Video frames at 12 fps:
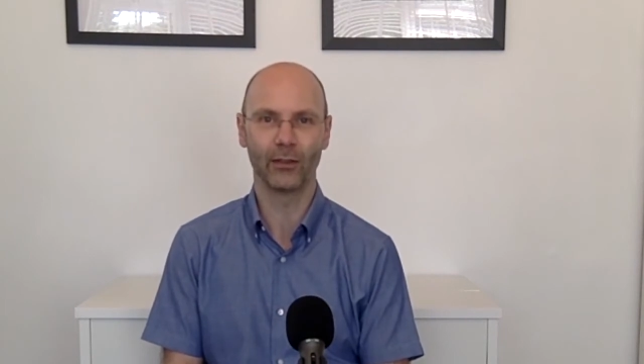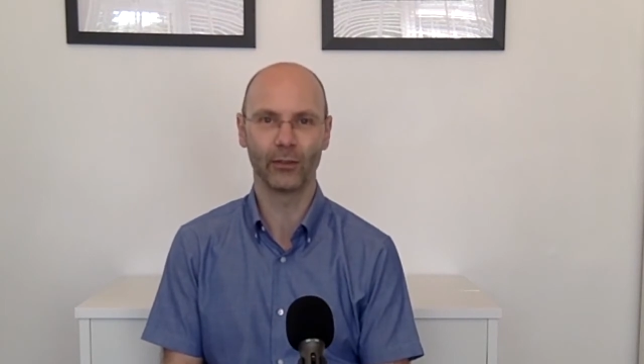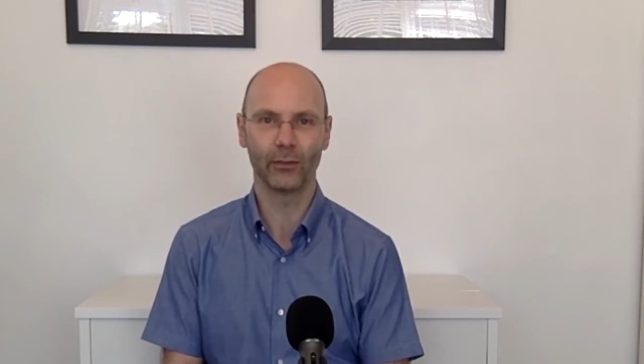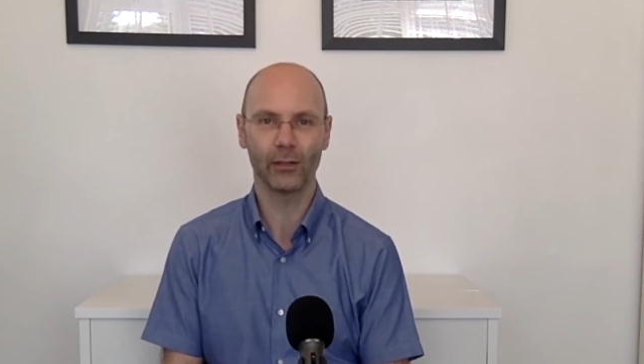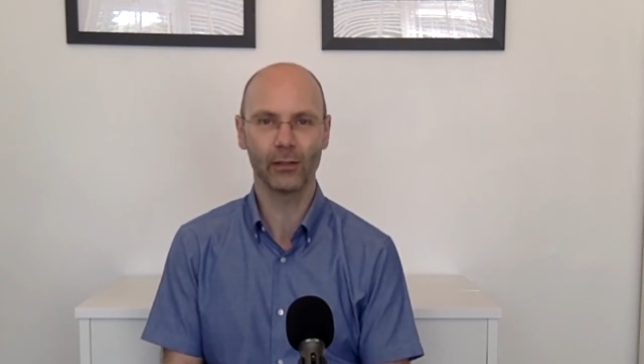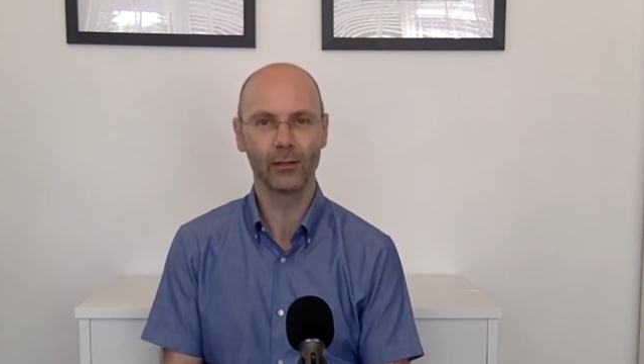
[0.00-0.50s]
do
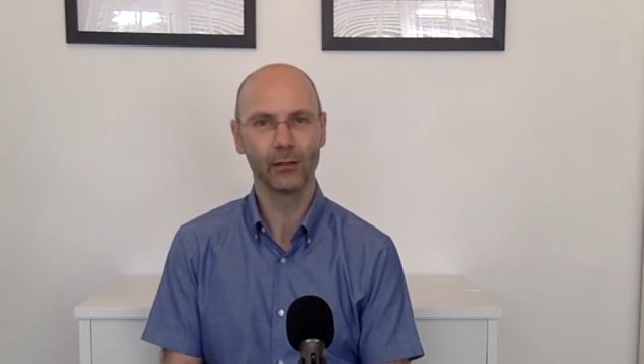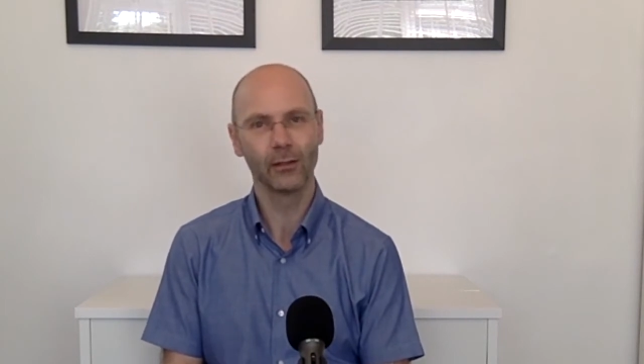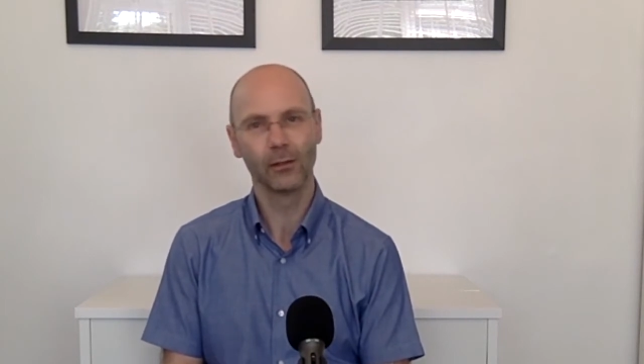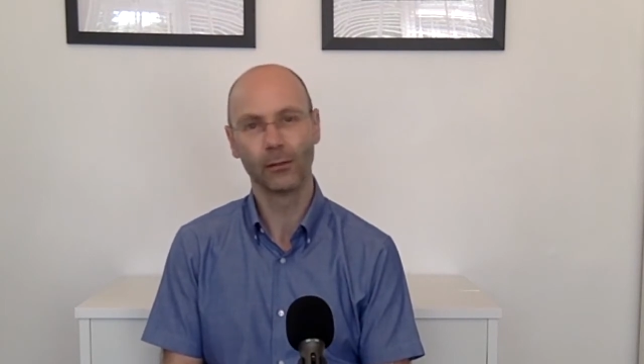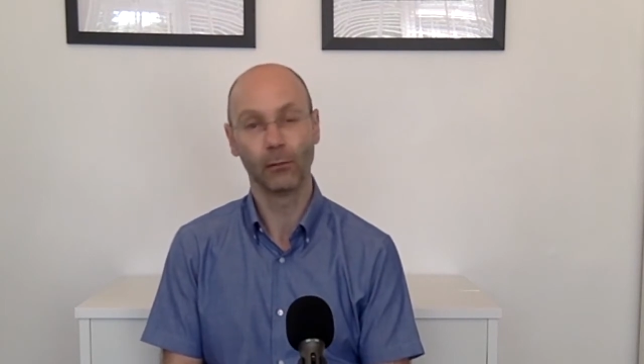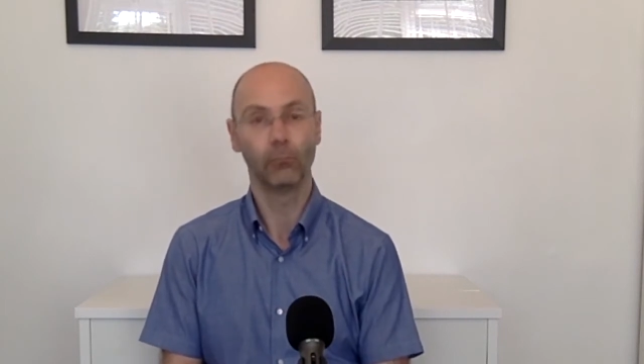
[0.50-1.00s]
you?
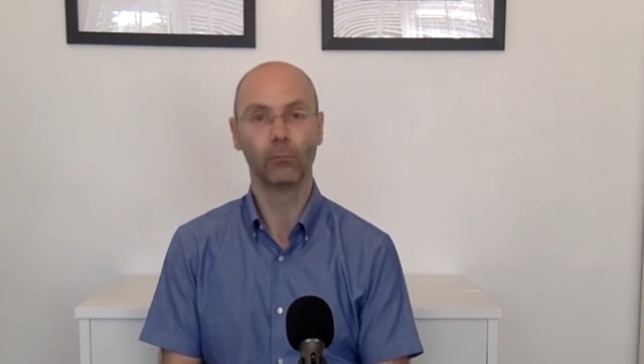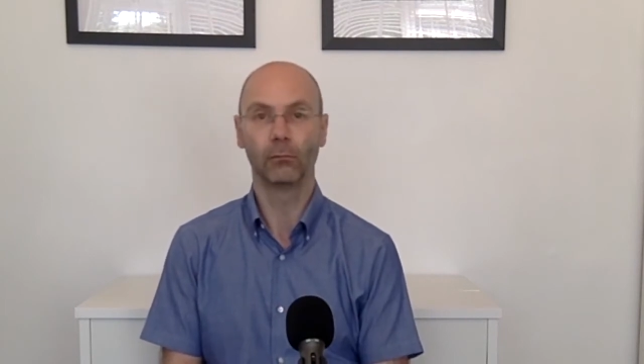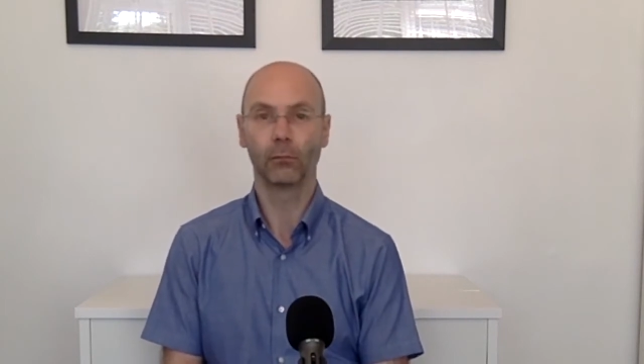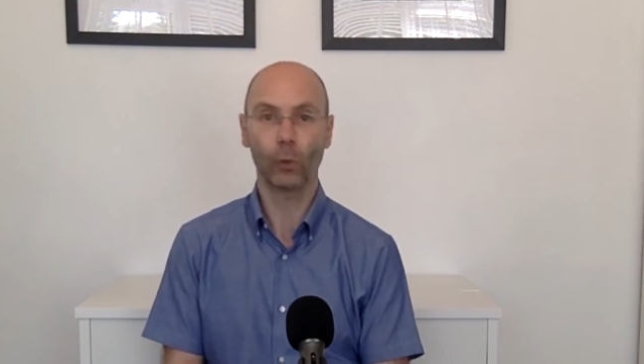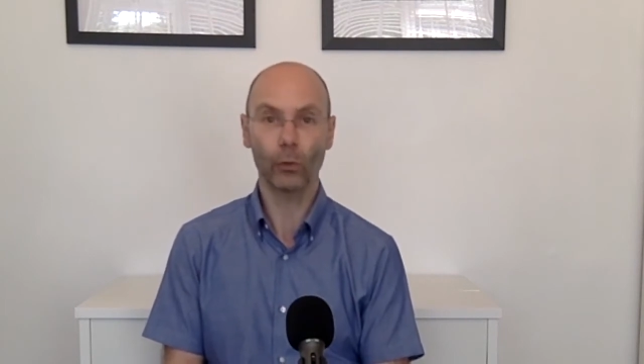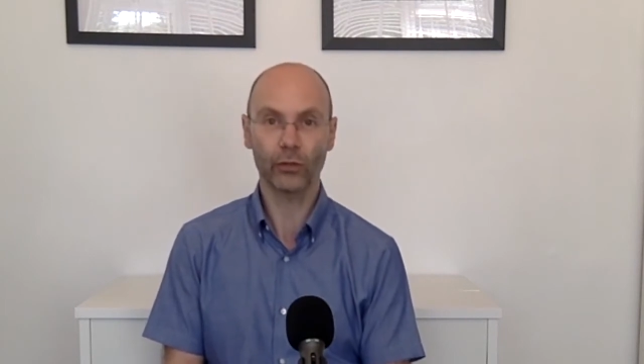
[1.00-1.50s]

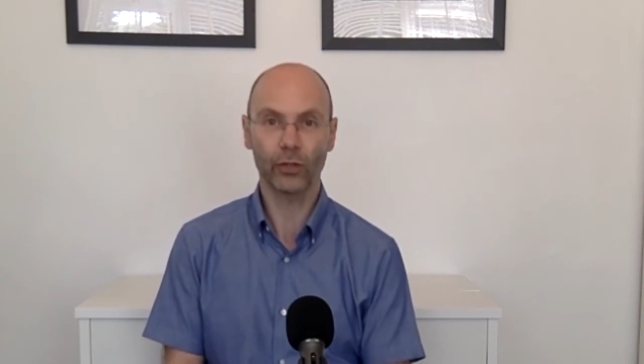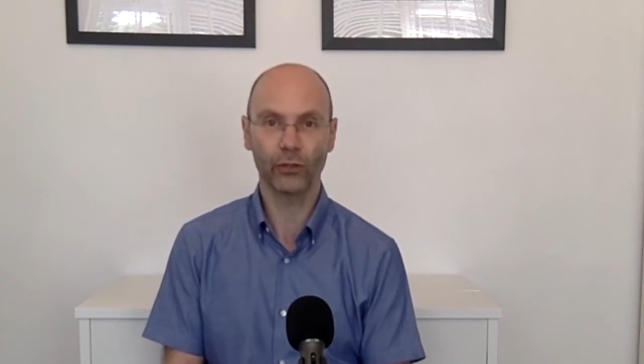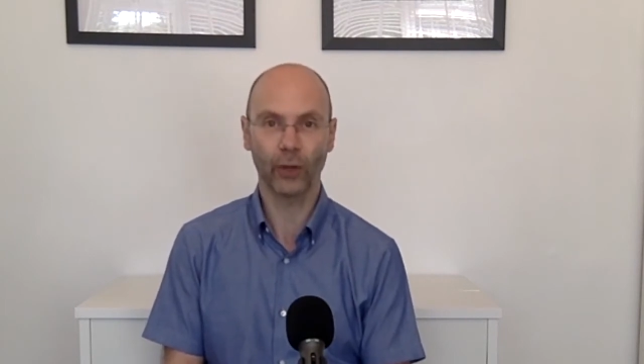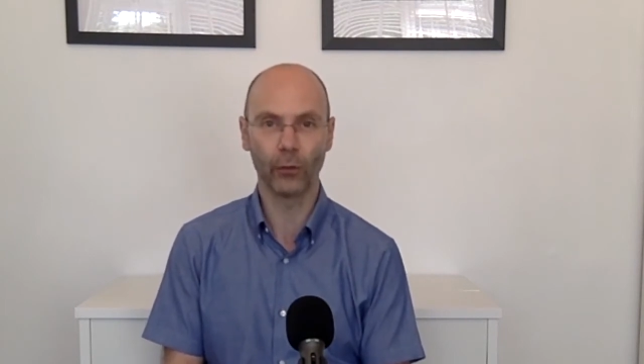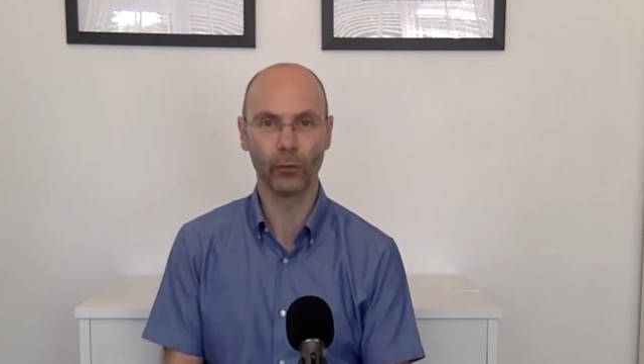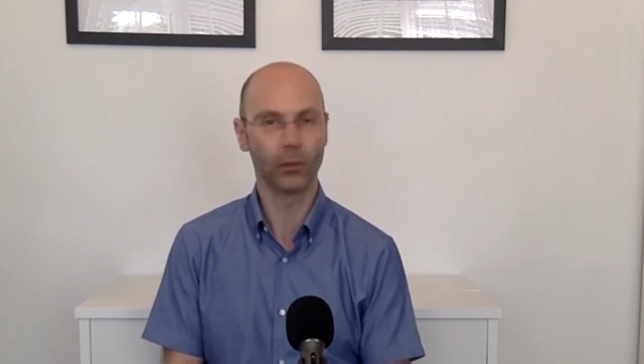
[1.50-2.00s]
Of course you don't.